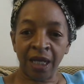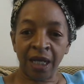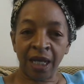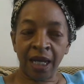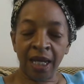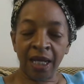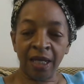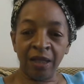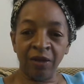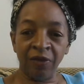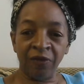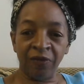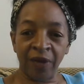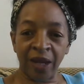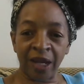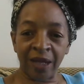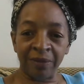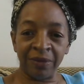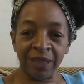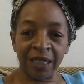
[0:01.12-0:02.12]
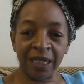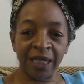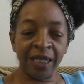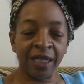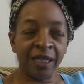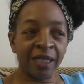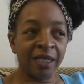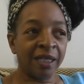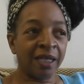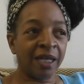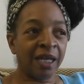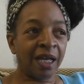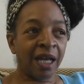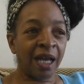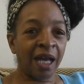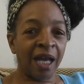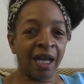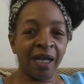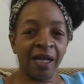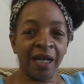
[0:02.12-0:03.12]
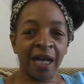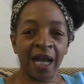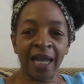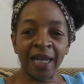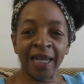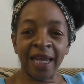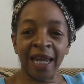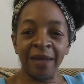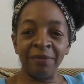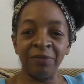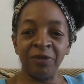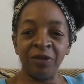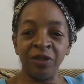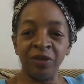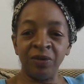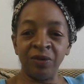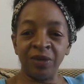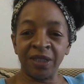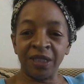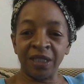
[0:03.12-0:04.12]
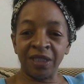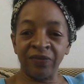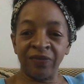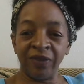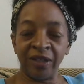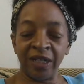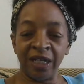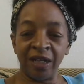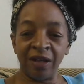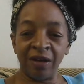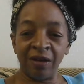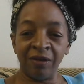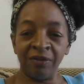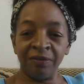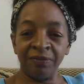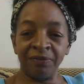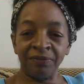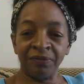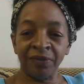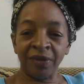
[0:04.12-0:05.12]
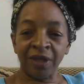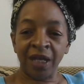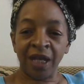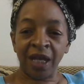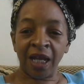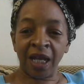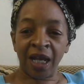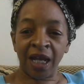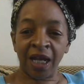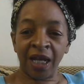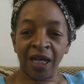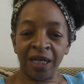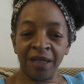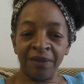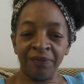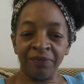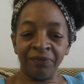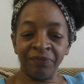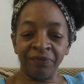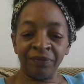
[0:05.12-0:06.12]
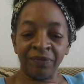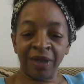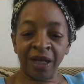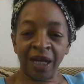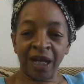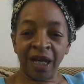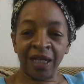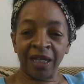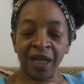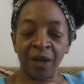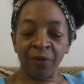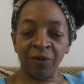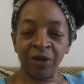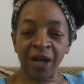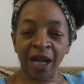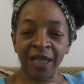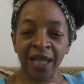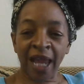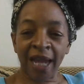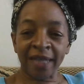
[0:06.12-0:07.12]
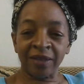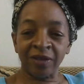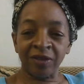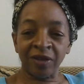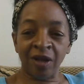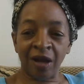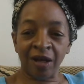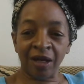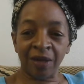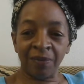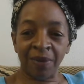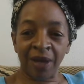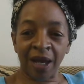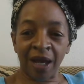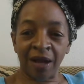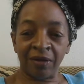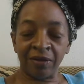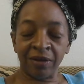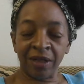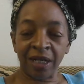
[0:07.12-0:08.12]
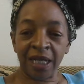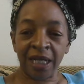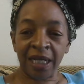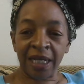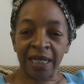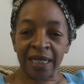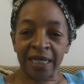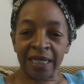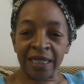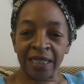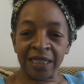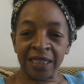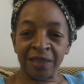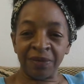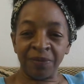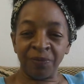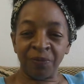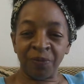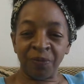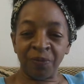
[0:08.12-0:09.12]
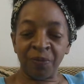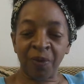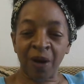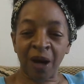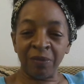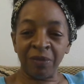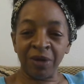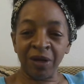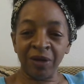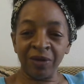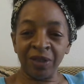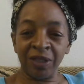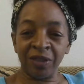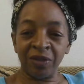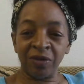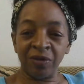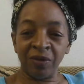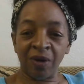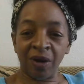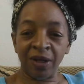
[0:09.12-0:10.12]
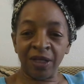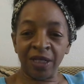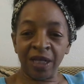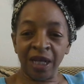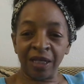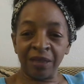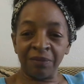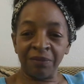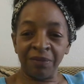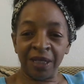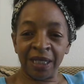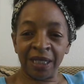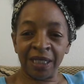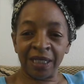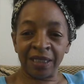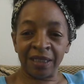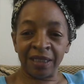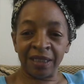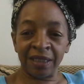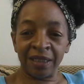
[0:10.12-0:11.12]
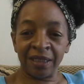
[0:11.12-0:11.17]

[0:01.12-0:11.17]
Hello, family. I came to you with this video, um, and what I'd like to talk about is primarily to our young men.